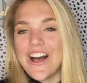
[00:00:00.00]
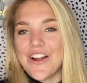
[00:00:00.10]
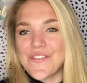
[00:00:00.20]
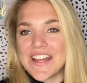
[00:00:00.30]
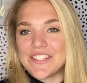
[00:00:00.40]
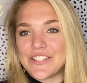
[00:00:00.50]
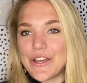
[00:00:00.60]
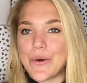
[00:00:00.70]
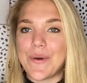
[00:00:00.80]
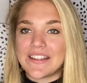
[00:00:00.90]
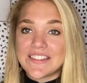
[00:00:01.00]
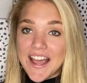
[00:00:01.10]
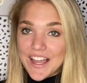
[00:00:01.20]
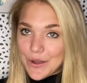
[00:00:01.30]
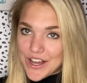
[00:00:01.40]
All right, so my
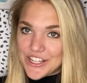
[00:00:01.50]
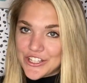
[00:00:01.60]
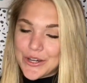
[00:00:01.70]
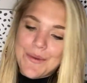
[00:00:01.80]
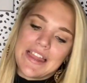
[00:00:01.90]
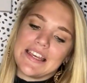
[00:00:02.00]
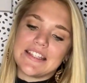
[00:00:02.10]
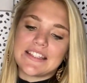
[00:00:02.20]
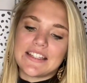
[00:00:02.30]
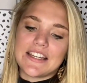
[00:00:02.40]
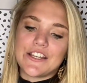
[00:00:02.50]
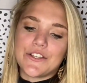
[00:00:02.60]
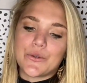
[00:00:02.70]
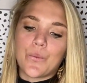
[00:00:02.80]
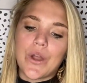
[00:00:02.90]
second question on my list
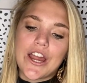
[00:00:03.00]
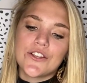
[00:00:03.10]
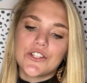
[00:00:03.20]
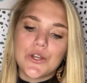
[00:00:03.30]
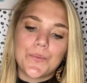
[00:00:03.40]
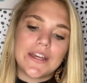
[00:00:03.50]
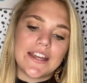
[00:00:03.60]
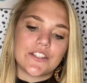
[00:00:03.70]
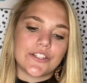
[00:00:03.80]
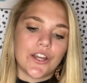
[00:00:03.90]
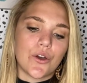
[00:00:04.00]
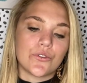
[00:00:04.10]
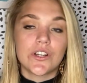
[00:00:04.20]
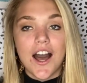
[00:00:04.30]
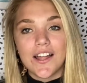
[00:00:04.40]
is, where do you plan to go
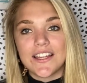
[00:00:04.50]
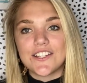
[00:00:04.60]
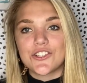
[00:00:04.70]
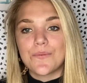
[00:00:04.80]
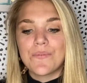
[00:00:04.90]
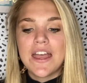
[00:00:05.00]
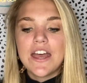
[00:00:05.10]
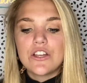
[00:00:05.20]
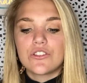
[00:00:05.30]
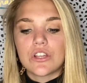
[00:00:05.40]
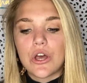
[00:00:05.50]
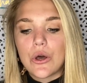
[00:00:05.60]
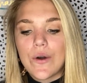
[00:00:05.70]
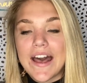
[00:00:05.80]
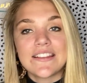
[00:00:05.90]
to college?
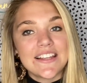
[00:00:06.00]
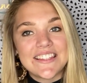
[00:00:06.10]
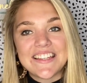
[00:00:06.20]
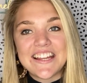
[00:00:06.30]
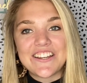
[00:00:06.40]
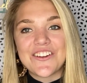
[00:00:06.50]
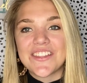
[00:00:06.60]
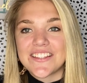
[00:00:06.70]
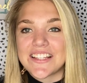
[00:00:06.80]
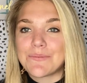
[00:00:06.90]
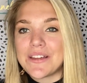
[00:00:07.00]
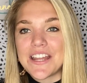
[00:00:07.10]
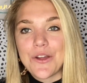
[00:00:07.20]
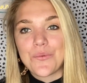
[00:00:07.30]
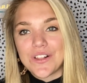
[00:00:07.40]
So as a senior, this has
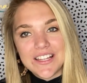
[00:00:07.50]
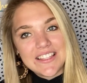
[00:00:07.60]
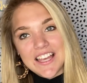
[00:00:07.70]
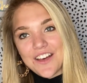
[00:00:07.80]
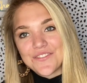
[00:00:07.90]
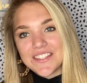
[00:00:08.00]
been a really tough